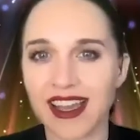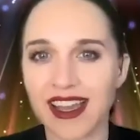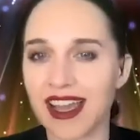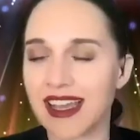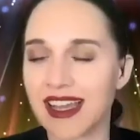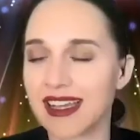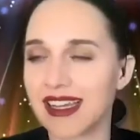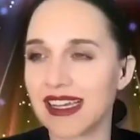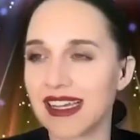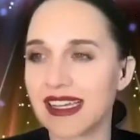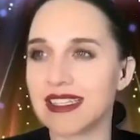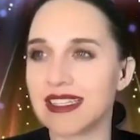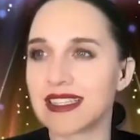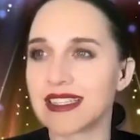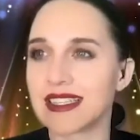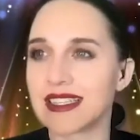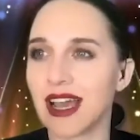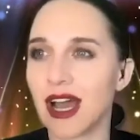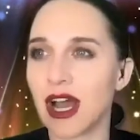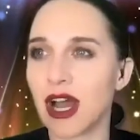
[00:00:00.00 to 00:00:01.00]

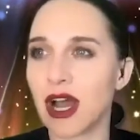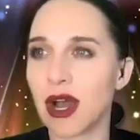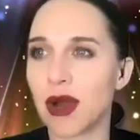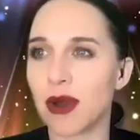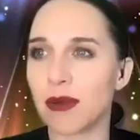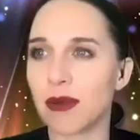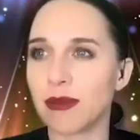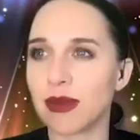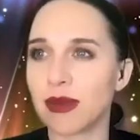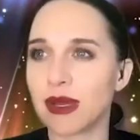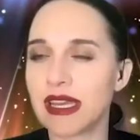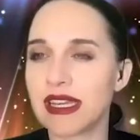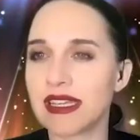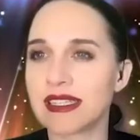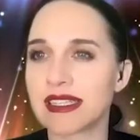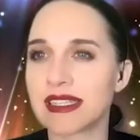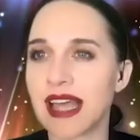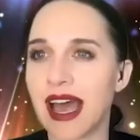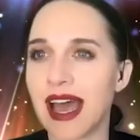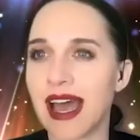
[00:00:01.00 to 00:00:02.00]
is um,
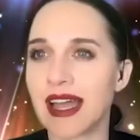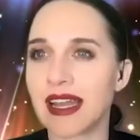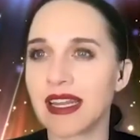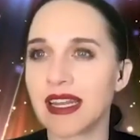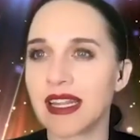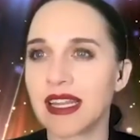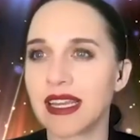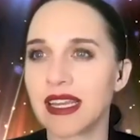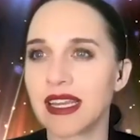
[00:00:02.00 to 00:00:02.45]
is that